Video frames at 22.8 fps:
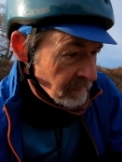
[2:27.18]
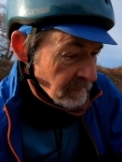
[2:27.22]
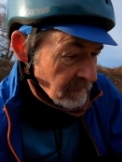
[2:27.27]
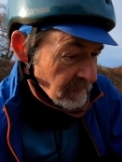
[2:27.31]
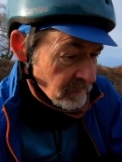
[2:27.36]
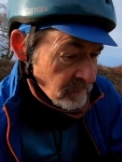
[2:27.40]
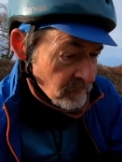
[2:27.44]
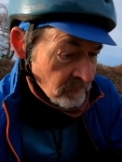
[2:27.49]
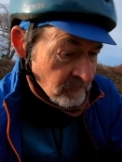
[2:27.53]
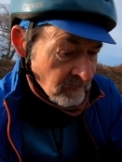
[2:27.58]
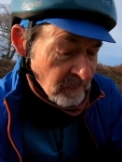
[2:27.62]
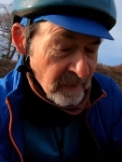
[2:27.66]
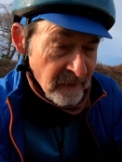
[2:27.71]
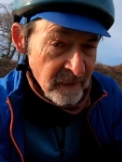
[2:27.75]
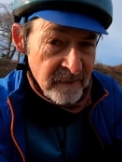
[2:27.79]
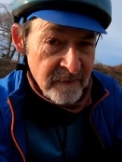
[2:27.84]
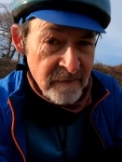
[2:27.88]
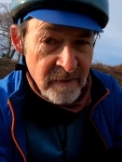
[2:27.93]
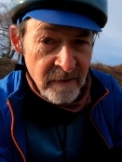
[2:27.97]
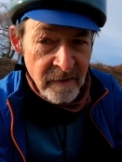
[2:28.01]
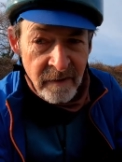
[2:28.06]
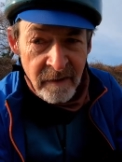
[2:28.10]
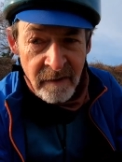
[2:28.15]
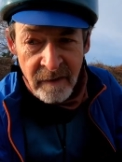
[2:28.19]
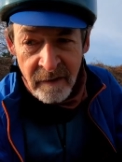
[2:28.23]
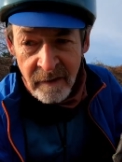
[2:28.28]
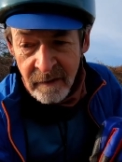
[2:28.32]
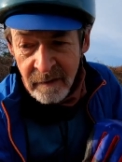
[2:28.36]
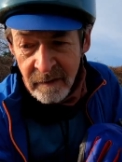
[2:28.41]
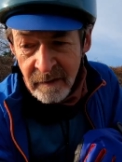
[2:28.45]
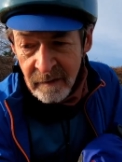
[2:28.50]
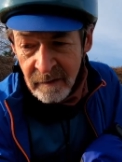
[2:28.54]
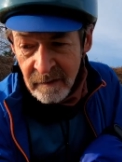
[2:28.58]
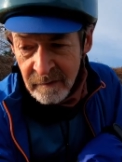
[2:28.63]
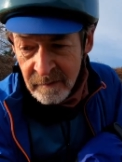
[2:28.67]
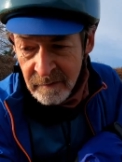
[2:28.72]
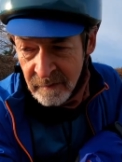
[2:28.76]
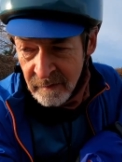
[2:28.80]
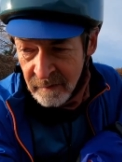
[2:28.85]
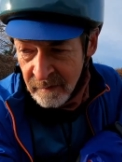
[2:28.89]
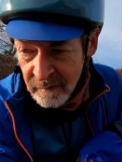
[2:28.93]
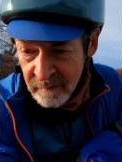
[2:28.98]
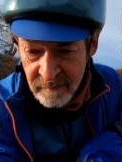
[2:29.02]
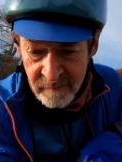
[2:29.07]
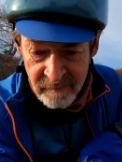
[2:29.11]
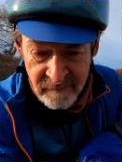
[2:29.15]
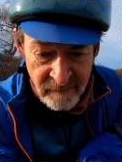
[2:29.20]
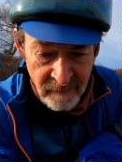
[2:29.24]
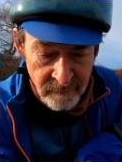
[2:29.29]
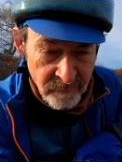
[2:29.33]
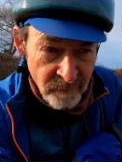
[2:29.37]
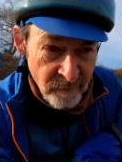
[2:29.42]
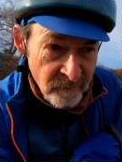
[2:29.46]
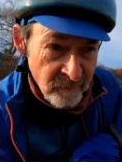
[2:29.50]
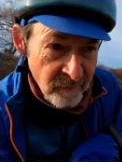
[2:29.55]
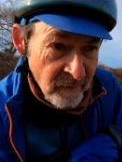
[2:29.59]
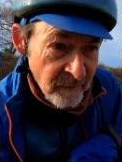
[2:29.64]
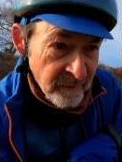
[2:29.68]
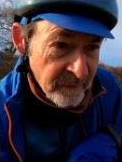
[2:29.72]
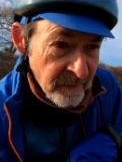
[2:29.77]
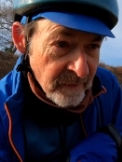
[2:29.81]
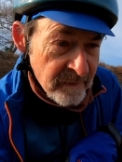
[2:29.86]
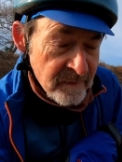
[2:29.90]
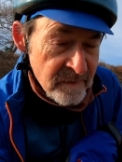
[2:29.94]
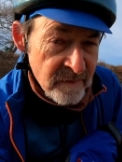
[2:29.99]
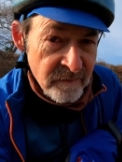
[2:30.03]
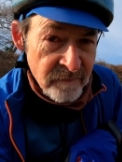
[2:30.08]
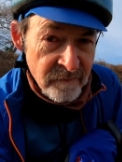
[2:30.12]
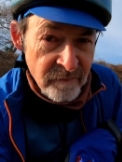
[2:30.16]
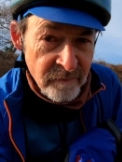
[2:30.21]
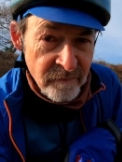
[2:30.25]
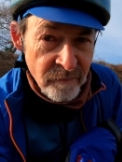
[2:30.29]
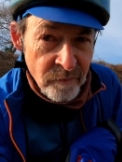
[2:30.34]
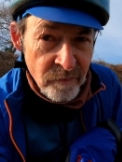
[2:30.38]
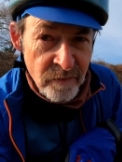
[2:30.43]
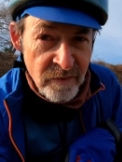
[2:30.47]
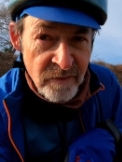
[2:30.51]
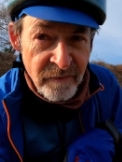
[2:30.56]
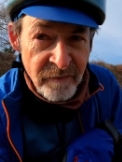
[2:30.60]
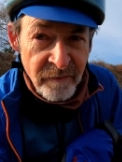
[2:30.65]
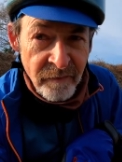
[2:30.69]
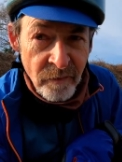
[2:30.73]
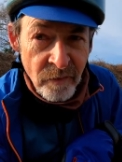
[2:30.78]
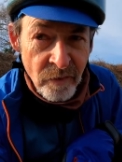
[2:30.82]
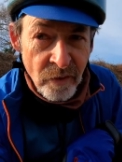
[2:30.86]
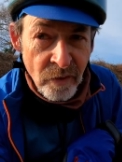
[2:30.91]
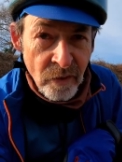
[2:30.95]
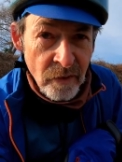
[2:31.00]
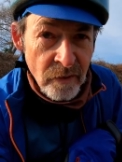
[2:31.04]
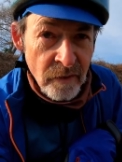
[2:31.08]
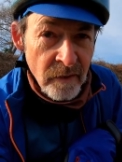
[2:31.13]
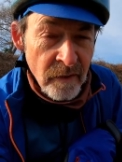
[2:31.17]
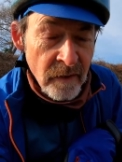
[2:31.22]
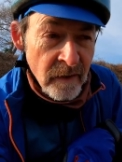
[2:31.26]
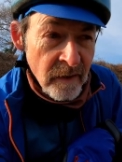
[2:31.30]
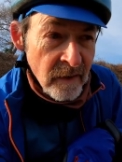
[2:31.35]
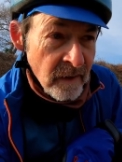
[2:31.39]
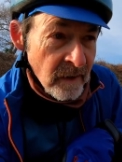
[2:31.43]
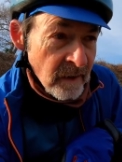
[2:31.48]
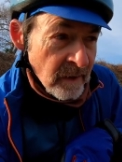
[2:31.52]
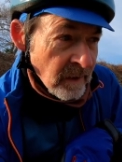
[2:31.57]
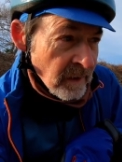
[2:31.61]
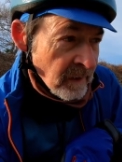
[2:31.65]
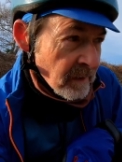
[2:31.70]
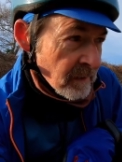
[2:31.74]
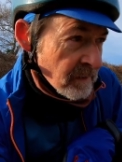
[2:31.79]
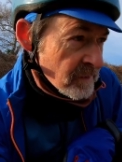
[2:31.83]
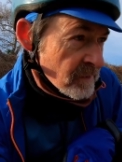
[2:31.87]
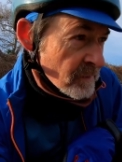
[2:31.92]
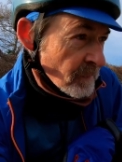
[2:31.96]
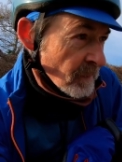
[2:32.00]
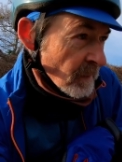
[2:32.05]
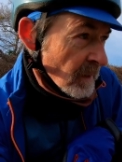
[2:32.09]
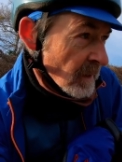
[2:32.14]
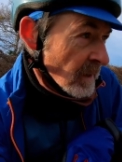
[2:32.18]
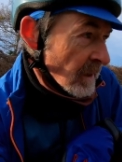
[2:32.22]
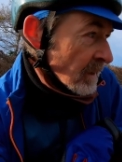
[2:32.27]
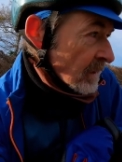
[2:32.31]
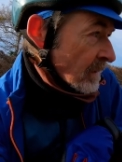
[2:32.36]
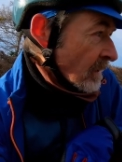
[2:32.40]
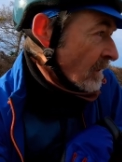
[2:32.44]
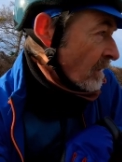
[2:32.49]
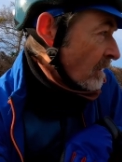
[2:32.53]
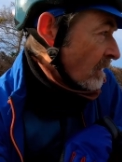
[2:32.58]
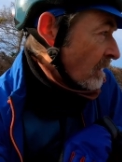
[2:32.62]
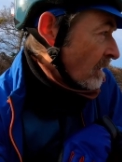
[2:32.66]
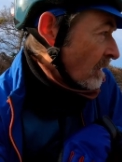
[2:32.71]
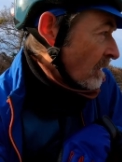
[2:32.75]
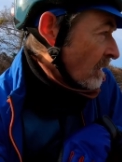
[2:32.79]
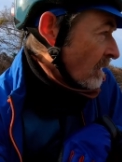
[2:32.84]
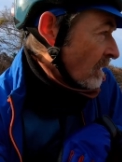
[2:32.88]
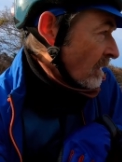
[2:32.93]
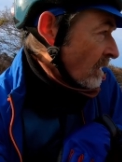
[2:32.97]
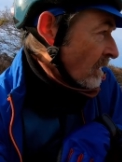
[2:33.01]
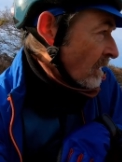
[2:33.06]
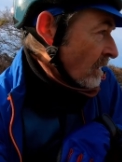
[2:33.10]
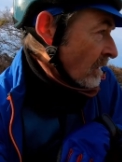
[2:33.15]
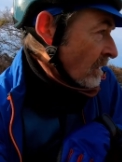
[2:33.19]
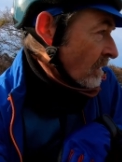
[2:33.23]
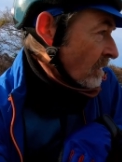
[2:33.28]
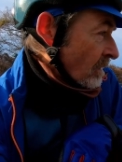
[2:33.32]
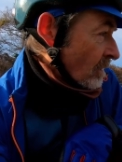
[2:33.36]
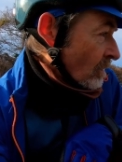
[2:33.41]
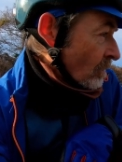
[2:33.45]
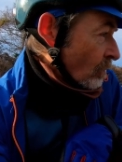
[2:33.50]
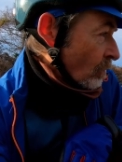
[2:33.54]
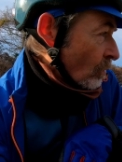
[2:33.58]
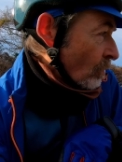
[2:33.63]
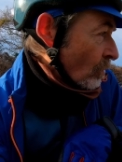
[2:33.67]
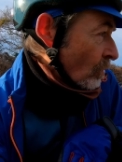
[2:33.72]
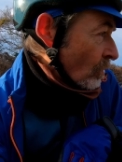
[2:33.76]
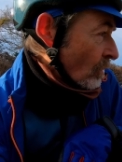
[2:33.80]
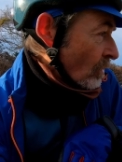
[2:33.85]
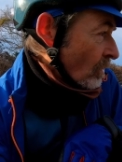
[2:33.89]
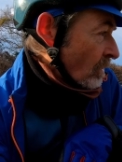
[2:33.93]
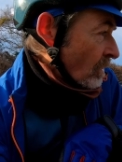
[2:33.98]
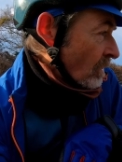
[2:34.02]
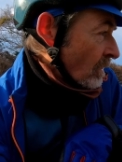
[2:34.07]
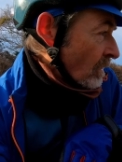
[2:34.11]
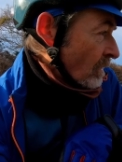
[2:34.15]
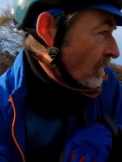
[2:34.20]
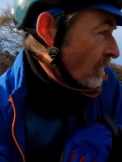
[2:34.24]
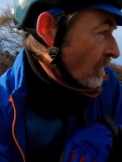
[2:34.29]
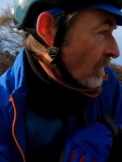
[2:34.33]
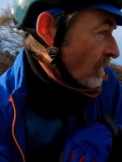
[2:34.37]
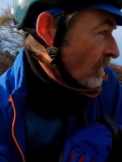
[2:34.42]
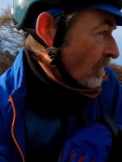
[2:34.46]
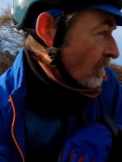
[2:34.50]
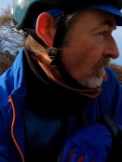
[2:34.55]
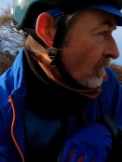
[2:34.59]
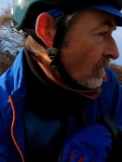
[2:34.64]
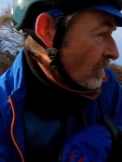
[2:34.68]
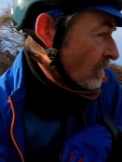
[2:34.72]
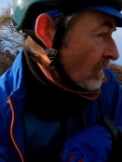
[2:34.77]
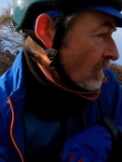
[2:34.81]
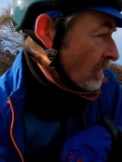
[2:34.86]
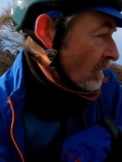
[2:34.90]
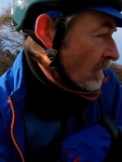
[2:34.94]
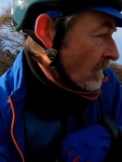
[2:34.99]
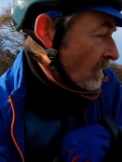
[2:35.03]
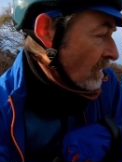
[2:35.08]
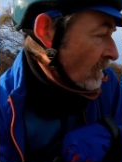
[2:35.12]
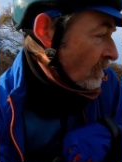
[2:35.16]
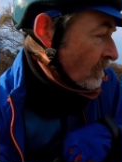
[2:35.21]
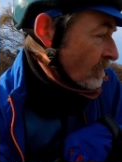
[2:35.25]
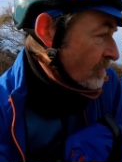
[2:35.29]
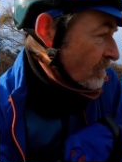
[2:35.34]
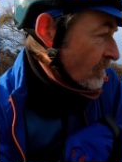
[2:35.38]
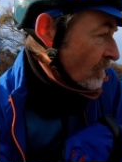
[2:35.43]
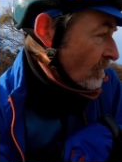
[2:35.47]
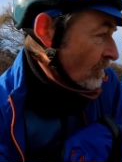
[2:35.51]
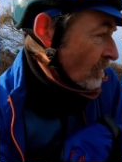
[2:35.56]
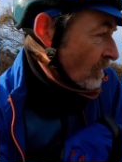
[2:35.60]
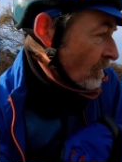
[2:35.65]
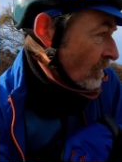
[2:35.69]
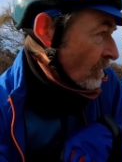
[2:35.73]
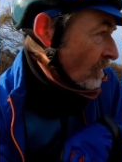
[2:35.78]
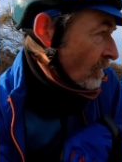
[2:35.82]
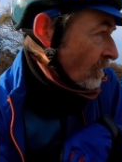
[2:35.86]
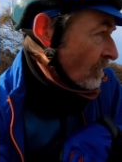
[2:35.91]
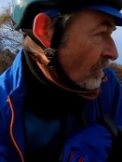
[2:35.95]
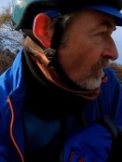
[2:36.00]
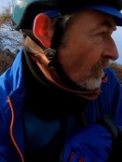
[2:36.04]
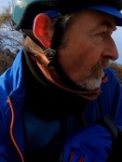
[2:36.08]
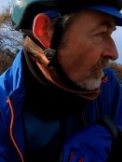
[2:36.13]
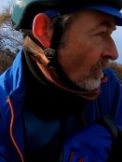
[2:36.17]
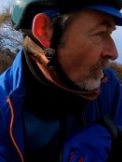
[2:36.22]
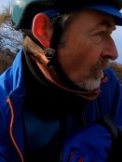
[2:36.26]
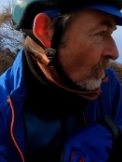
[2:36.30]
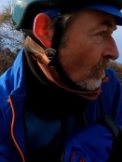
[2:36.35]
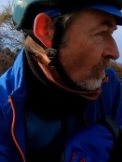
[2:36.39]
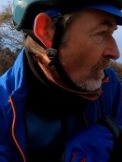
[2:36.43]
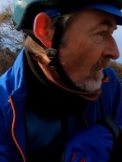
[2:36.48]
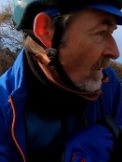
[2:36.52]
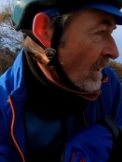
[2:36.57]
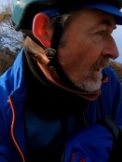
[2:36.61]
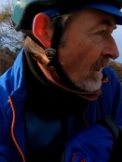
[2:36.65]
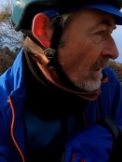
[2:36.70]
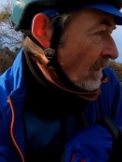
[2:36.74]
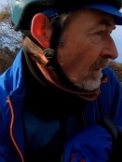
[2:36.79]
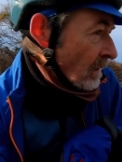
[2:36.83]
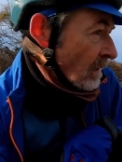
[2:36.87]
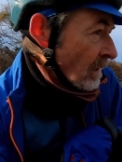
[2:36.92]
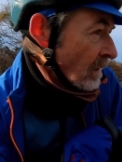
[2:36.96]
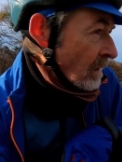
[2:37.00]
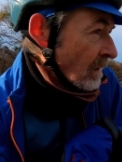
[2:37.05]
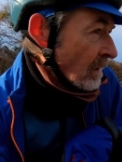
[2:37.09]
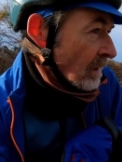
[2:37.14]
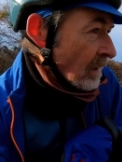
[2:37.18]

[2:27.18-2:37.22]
These are made in the summer of like 1944, and in Japan the war, was not going so well,